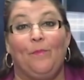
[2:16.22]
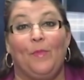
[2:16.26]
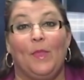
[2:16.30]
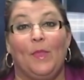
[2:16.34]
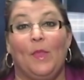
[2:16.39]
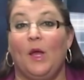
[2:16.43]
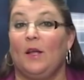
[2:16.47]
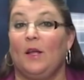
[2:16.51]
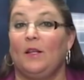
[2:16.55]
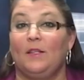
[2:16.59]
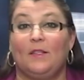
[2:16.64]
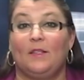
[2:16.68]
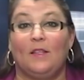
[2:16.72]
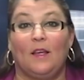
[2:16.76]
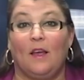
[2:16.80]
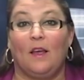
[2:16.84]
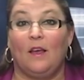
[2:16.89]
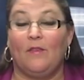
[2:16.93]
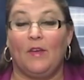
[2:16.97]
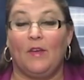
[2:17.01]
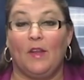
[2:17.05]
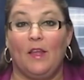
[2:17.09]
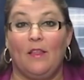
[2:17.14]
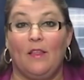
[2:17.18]
Not to say I
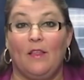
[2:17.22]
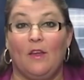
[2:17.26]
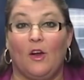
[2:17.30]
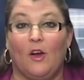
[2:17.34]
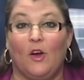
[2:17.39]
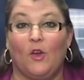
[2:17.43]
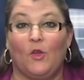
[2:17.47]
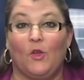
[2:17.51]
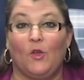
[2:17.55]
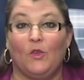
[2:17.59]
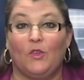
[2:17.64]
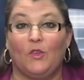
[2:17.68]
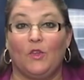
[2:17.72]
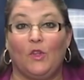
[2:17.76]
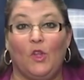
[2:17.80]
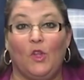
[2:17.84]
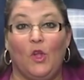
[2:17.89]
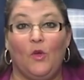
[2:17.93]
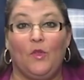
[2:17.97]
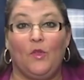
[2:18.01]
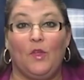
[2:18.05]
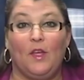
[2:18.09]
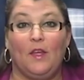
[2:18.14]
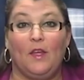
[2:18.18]
have any of the articles of
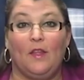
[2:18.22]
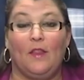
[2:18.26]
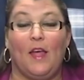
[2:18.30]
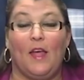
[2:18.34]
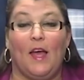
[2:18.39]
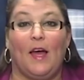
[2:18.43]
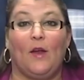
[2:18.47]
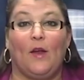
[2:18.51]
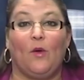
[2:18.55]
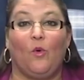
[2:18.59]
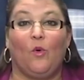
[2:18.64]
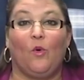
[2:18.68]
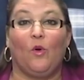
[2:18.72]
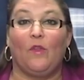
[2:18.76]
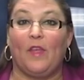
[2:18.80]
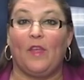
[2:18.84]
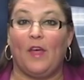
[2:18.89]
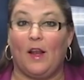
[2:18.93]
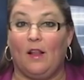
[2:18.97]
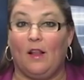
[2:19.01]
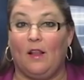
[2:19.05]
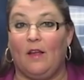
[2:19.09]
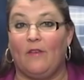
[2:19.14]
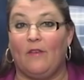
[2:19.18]
clothing in that or
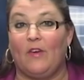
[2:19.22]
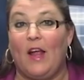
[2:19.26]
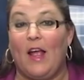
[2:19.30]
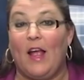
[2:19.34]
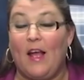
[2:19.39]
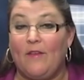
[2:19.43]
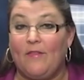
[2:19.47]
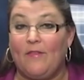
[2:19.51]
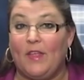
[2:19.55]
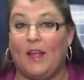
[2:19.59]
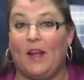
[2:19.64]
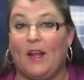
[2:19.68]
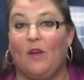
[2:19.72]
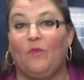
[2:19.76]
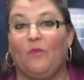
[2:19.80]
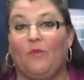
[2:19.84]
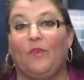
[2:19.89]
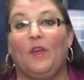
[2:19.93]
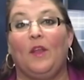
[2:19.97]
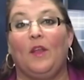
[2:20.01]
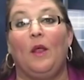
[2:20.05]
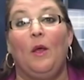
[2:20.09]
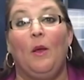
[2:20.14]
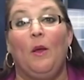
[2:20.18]
that I'll ever have that
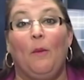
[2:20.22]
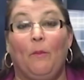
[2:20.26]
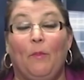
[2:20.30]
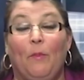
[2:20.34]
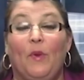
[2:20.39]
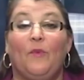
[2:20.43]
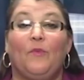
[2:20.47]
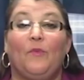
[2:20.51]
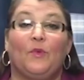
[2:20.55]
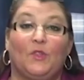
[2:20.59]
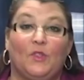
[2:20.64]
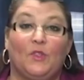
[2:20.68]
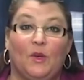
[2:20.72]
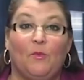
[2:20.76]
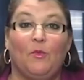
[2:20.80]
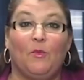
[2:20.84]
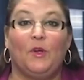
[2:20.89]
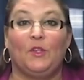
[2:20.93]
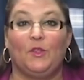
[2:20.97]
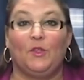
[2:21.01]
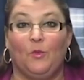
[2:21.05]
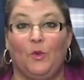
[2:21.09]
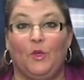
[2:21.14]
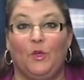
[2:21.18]
outfit, but for some
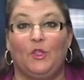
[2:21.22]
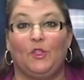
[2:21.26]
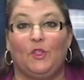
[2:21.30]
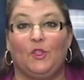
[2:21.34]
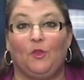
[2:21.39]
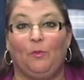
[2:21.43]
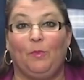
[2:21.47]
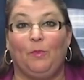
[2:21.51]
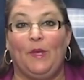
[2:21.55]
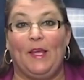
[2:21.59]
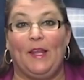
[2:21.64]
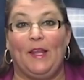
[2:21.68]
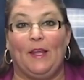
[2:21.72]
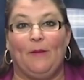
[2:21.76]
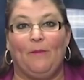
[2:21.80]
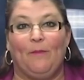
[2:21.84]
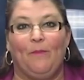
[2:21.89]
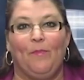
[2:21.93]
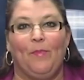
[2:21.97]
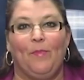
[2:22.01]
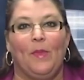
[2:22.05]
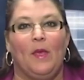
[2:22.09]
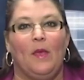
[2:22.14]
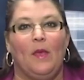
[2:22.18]
reason we still pin it.
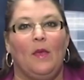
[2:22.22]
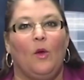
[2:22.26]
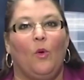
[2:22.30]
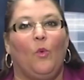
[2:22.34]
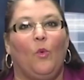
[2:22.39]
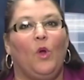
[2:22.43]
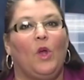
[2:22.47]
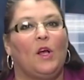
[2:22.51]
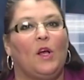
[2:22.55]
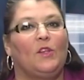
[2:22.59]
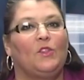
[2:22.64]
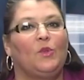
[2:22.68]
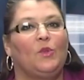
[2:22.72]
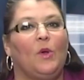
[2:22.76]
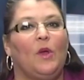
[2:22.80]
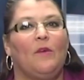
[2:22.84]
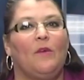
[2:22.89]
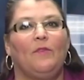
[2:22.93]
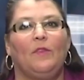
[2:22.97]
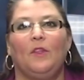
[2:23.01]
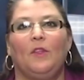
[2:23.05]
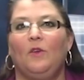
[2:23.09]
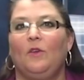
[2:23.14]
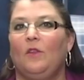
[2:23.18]
We also
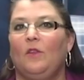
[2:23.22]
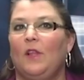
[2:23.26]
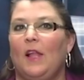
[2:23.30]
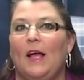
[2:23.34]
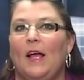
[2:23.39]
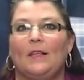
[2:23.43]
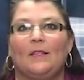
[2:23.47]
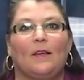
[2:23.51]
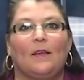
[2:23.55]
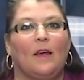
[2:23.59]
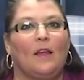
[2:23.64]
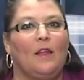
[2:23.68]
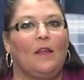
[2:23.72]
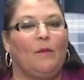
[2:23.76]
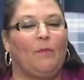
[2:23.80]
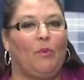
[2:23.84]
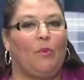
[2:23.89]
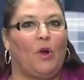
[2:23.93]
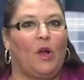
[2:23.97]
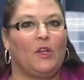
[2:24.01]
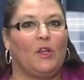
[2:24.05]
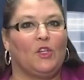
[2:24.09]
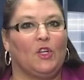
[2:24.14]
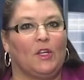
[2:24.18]
have little glass cutting
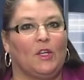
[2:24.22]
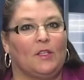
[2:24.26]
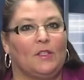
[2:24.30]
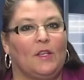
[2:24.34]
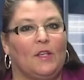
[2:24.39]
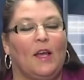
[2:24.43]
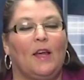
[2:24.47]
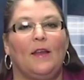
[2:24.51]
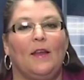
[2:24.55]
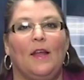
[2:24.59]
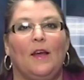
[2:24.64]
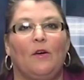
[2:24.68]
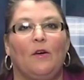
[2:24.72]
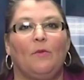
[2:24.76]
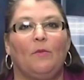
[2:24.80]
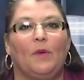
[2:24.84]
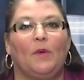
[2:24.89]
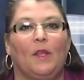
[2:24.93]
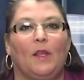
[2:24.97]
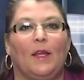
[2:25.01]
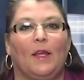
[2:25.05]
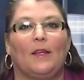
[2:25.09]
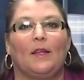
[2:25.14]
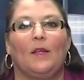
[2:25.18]
projects. I now am
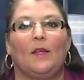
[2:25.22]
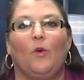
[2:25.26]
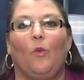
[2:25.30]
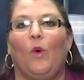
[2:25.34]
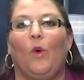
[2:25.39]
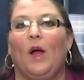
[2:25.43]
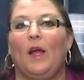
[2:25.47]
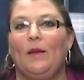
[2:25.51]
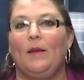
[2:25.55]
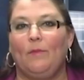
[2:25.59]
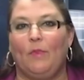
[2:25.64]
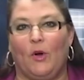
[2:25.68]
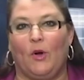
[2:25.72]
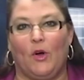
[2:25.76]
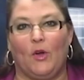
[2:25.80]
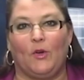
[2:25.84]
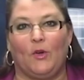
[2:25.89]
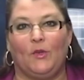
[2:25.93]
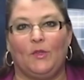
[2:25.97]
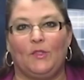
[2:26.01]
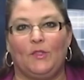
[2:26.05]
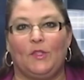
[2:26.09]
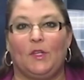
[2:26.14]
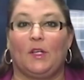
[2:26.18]
collecting wine
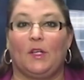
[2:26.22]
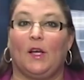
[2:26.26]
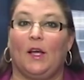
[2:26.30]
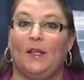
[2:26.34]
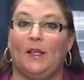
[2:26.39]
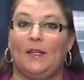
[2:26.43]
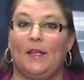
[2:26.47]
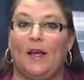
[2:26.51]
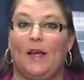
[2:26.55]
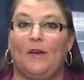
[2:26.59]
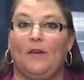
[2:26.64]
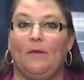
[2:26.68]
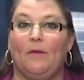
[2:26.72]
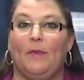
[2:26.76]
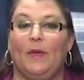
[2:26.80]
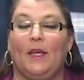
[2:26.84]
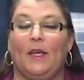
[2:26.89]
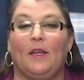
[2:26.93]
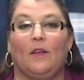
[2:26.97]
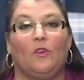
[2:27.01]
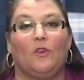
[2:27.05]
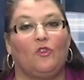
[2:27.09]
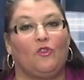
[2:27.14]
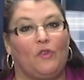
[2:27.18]
bottles to cut down and
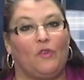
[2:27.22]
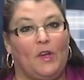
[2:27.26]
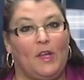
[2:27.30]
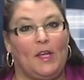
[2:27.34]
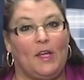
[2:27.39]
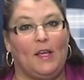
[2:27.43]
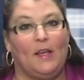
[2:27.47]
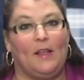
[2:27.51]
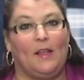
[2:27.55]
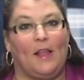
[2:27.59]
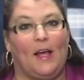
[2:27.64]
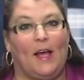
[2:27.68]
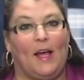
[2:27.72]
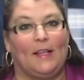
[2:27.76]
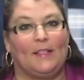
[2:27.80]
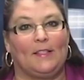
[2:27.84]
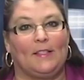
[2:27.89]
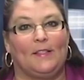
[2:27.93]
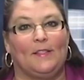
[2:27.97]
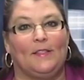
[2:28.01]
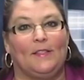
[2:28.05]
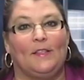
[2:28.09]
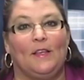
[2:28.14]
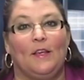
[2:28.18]
make into drinking
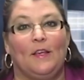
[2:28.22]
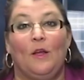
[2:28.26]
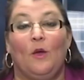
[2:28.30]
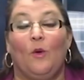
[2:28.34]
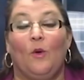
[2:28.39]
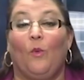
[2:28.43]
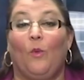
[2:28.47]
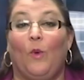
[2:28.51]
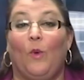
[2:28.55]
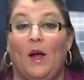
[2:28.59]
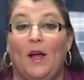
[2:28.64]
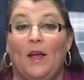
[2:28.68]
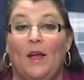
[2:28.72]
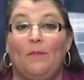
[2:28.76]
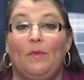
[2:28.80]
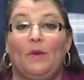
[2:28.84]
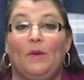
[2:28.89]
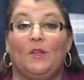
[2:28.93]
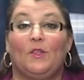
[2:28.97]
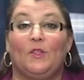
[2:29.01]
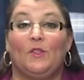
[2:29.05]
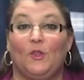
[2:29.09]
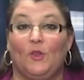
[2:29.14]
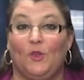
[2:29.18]
glasses. Why?
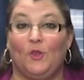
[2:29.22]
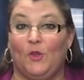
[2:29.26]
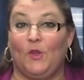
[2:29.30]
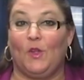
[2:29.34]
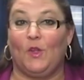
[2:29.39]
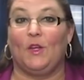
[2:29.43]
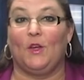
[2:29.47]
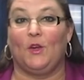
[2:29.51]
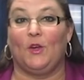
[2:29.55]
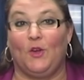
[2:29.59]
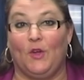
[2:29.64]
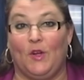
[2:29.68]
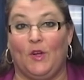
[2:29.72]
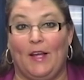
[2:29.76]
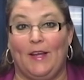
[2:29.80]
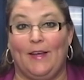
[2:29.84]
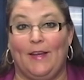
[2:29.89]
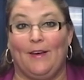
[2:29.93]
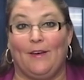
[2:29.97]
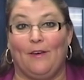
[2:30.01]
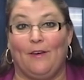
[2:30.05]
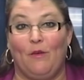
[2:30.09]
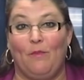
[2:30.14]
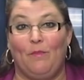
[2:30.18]
Because it looked like a good
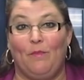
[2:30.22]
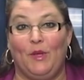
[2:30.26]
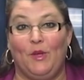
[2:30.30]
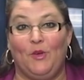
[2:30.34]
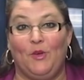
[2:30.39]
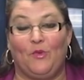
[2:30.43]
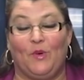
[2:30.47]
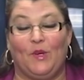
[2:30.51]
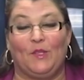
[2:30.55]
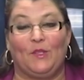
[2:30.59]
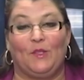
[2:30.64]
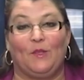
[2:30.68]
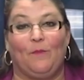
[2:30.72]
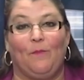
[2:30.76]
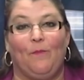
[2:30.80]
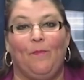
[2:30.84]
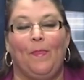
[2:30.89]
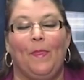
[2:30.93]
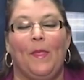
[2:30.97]
idea on Pinterest.